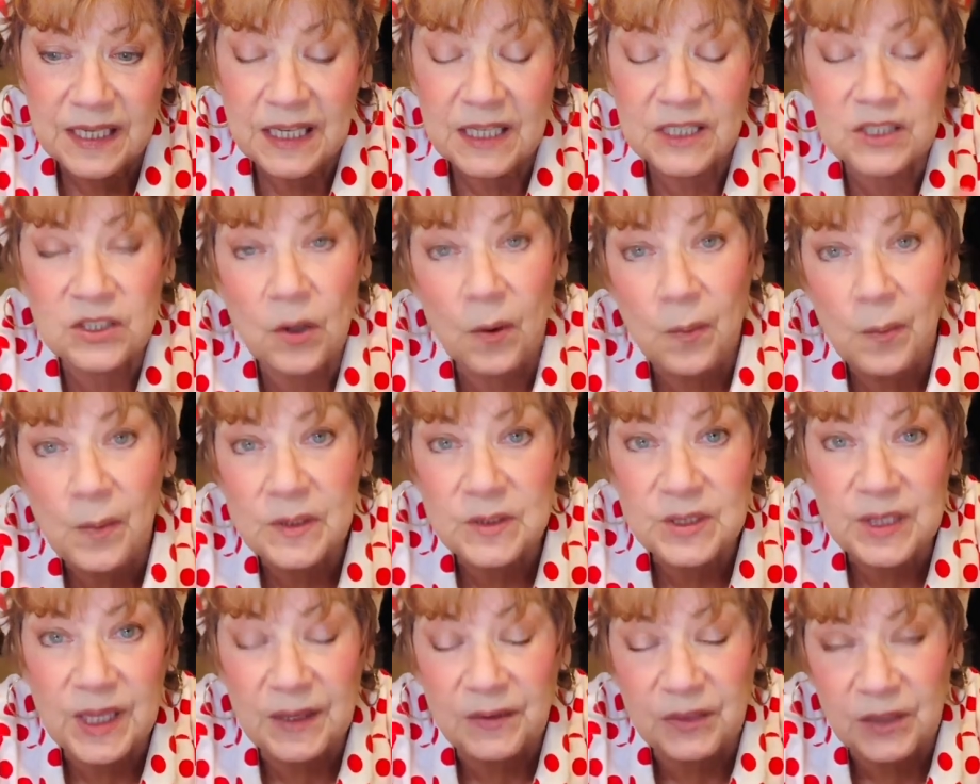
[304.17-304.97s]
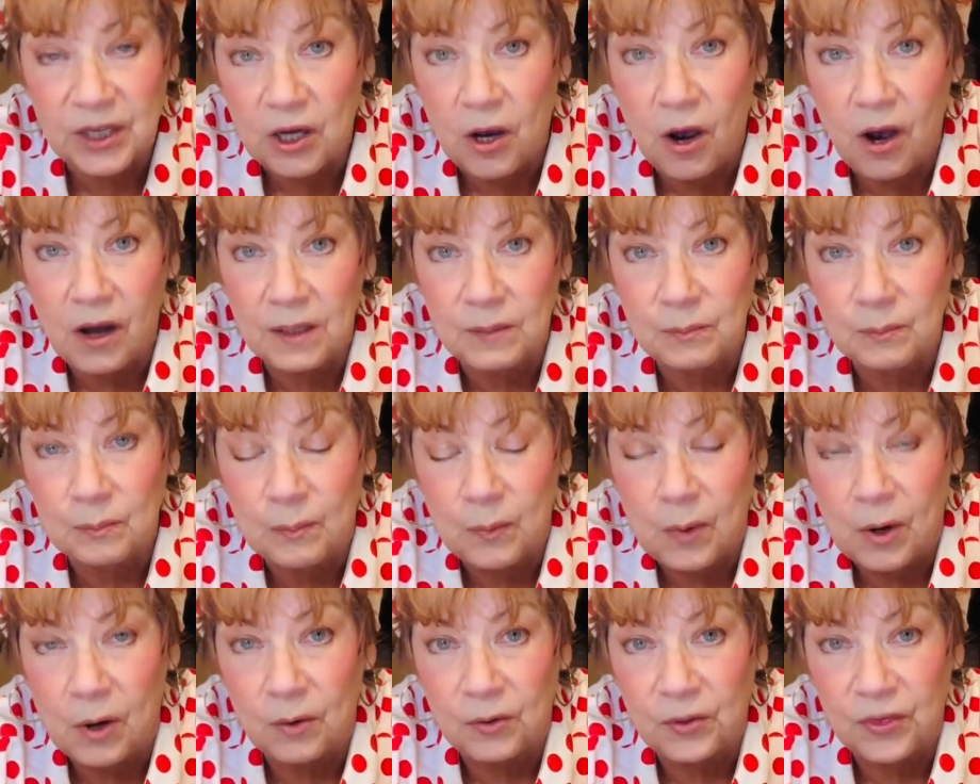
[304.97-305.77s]
it's almost like the cotton
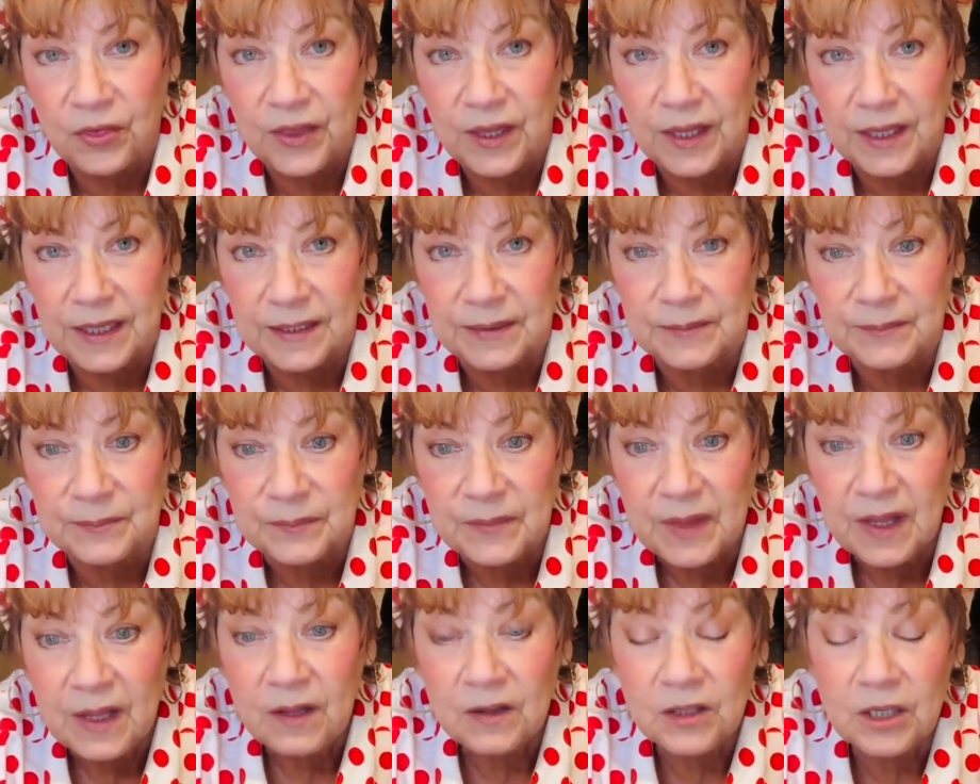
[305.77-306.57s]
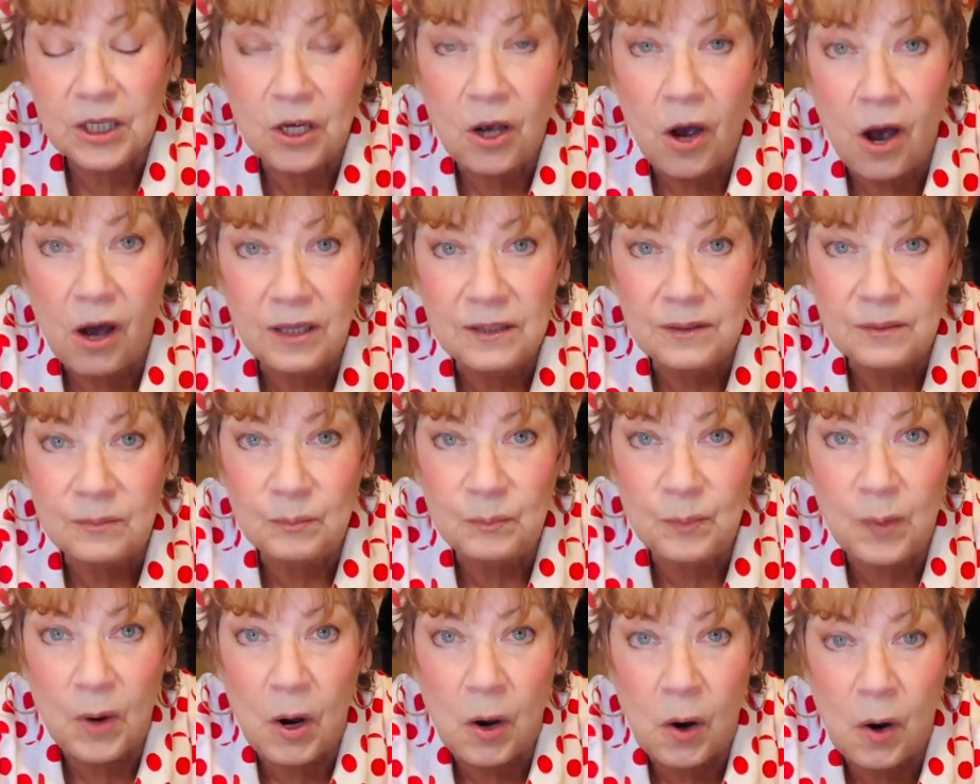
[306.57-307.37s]
ball thing, the cotton
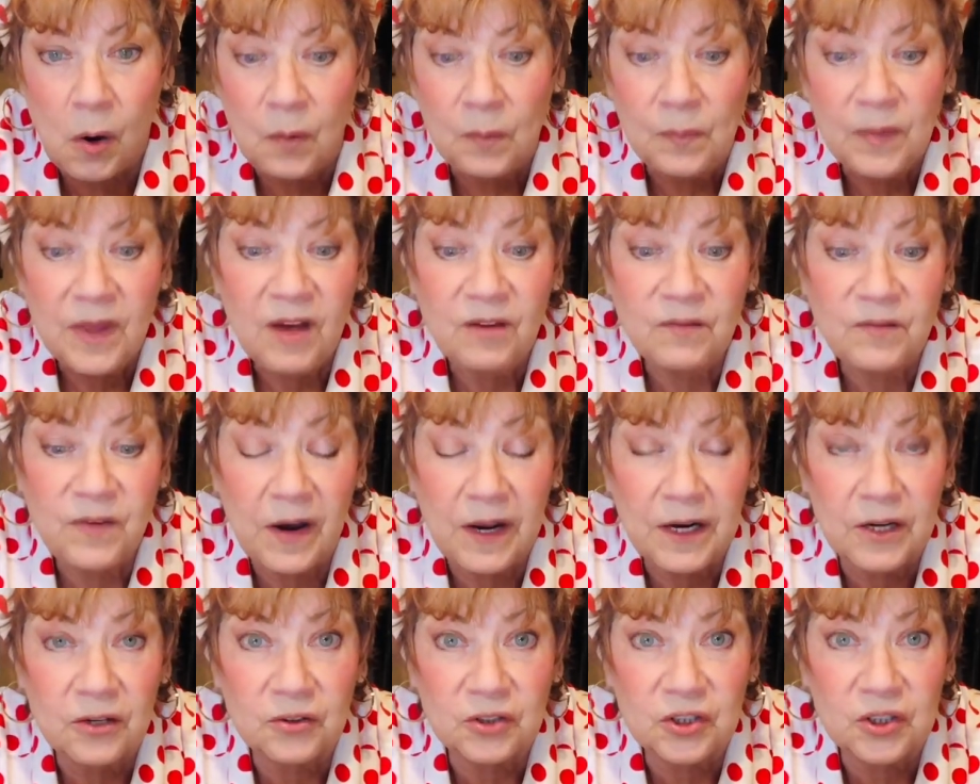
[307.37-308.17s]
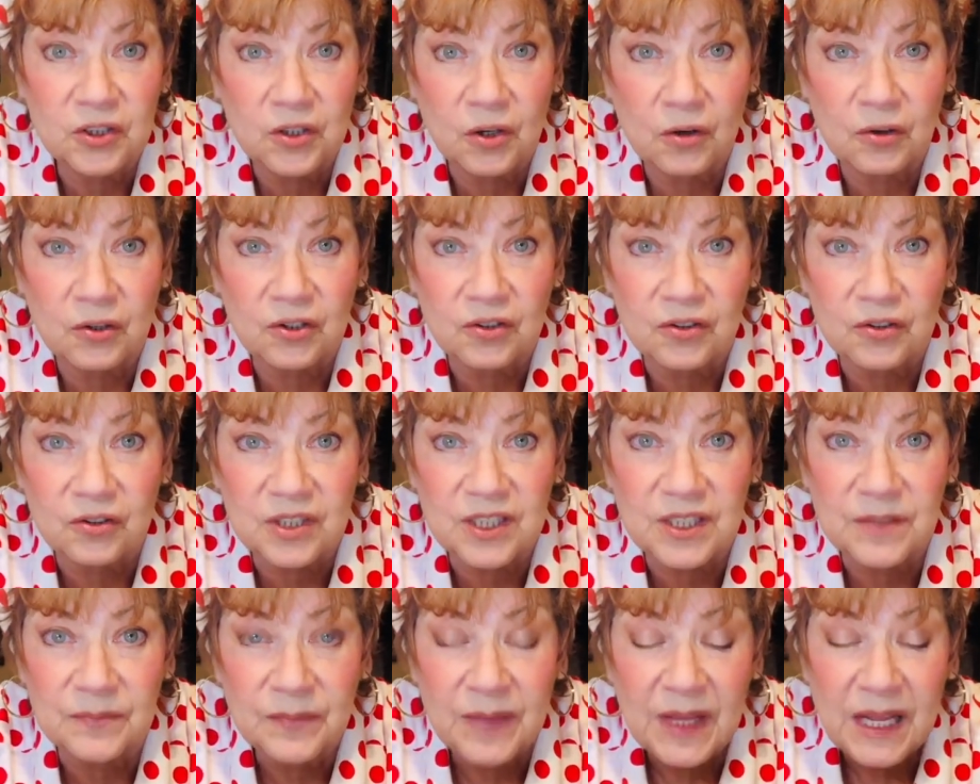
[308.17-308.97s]
ball fire
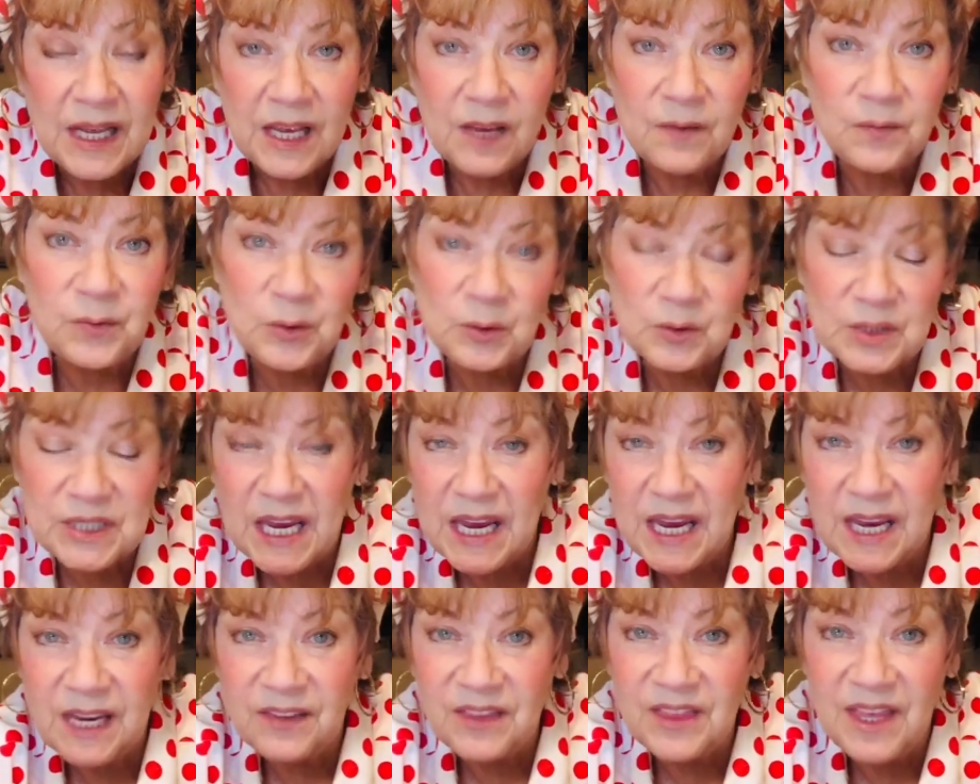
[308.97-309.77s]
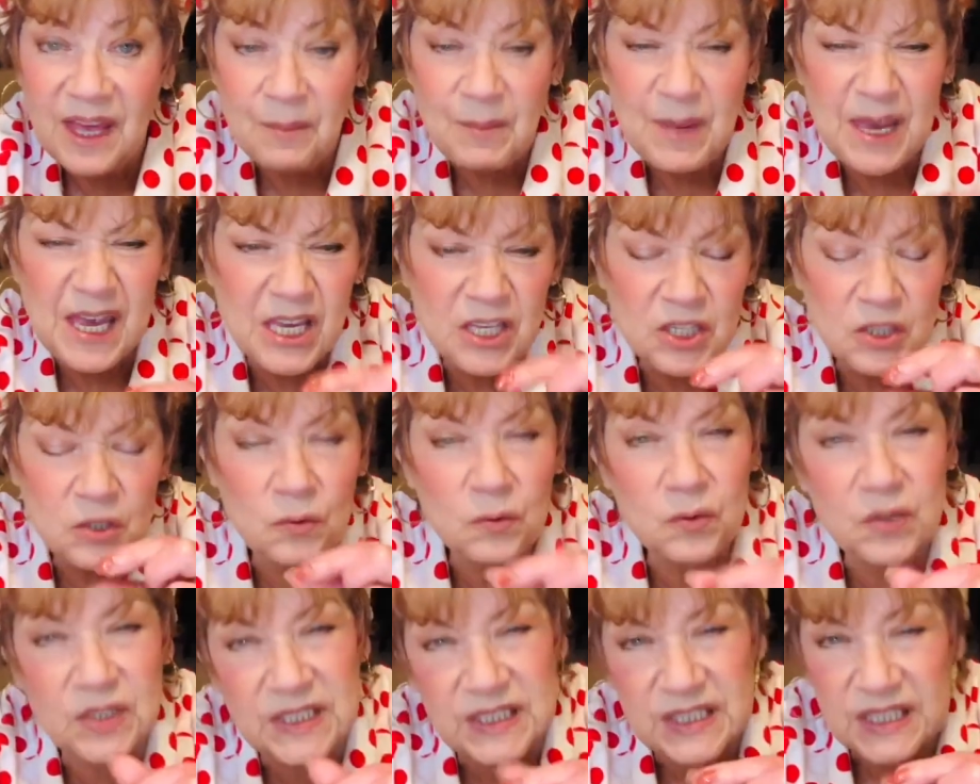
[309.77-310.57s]
starters. If you take them and you
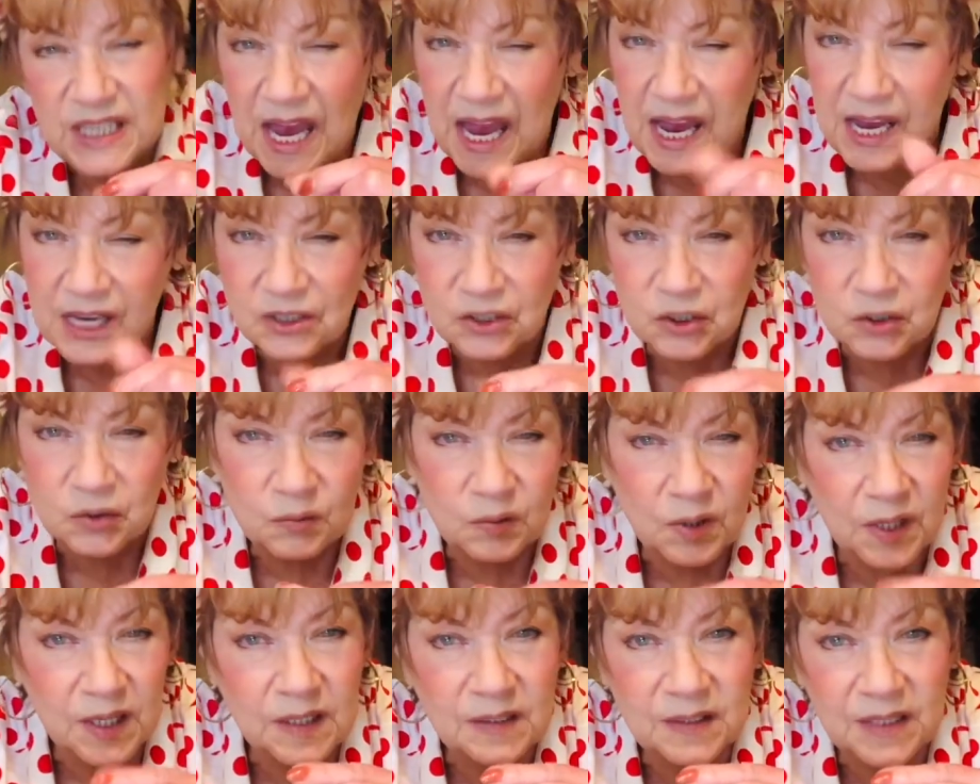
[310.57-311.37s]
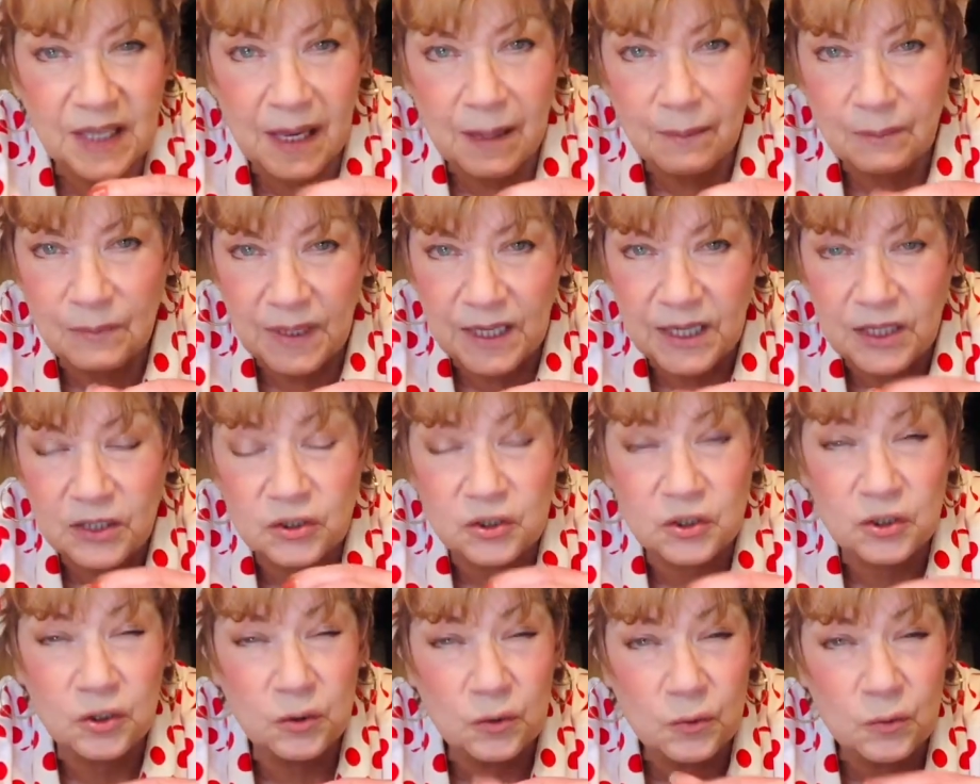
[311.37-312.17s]
saturate them like
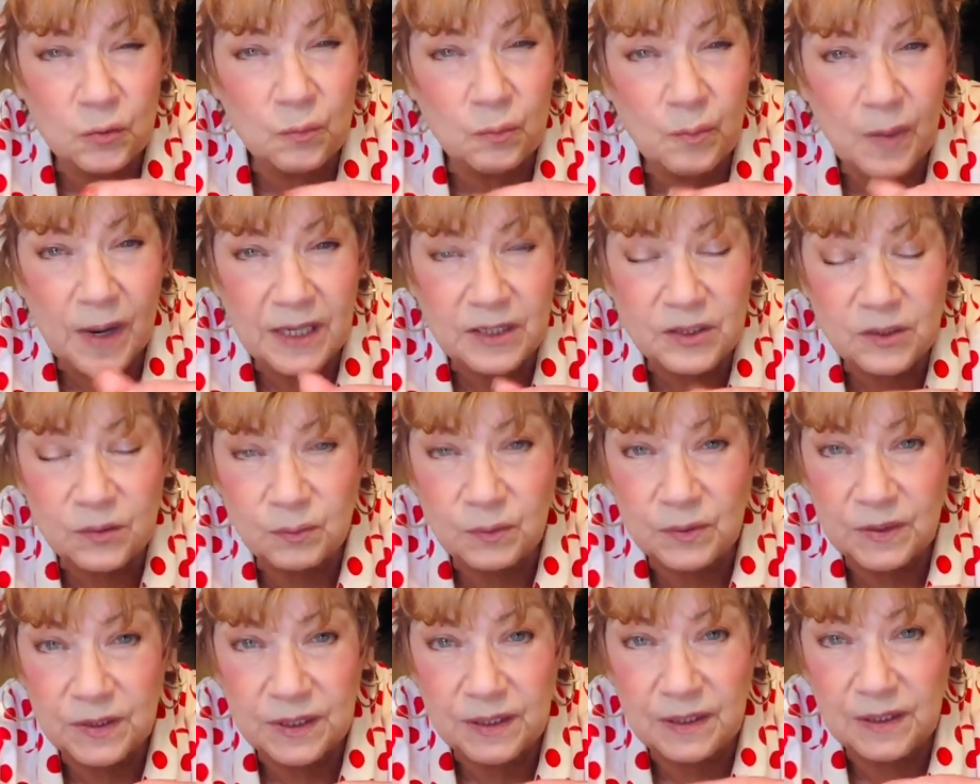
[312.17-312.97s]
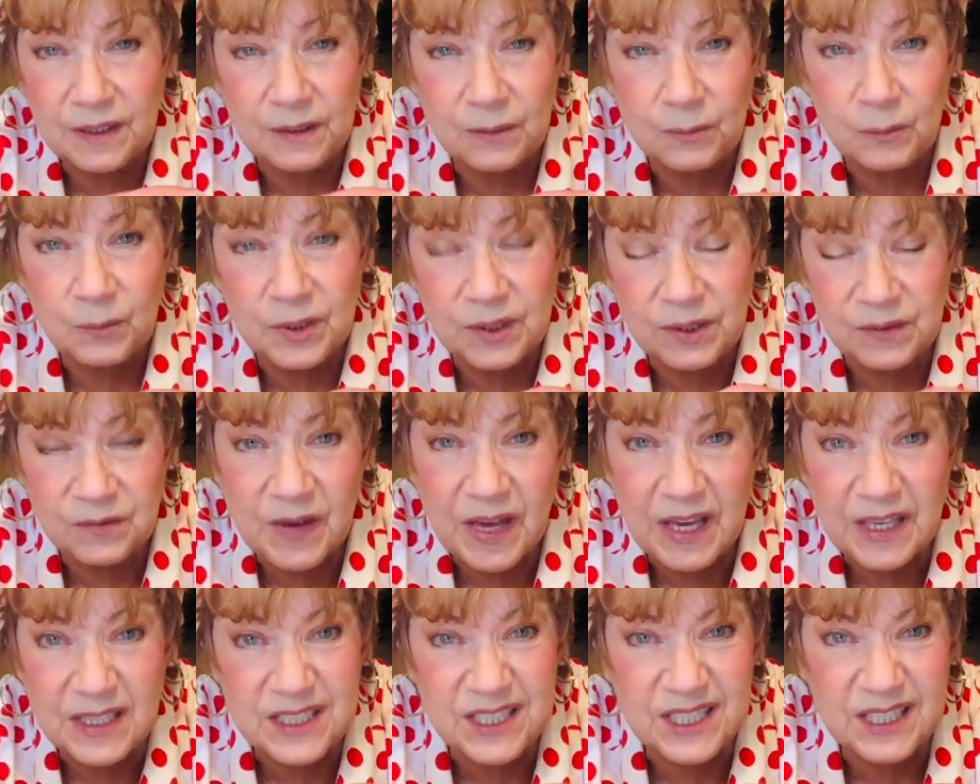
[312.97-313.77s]
too much with the
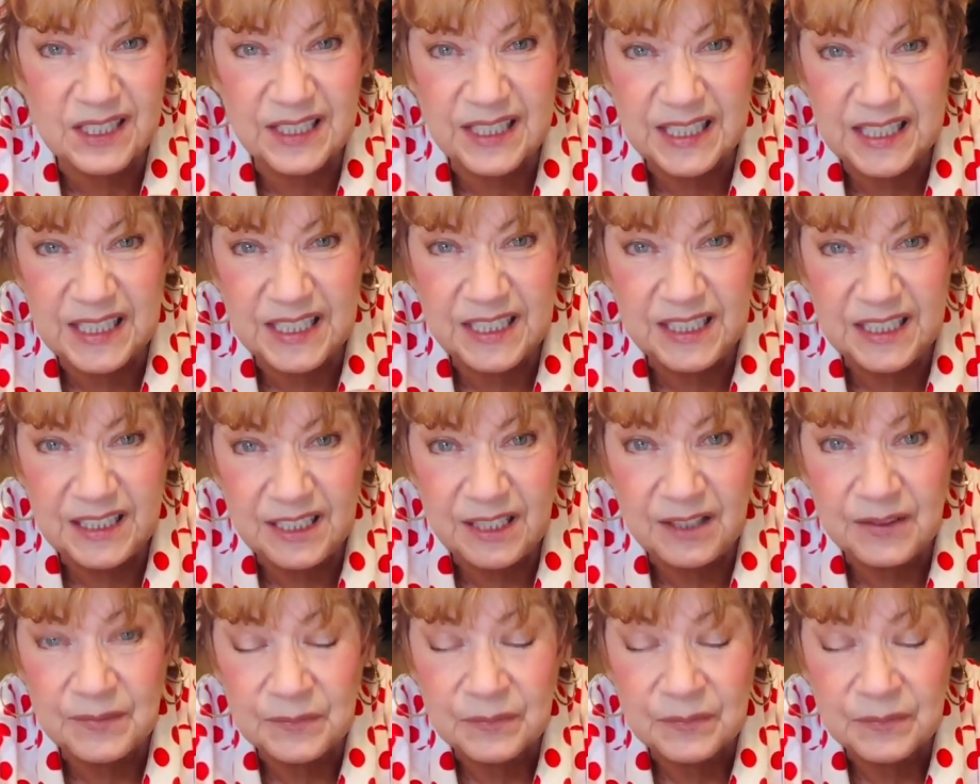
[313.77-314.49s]
Vaseline,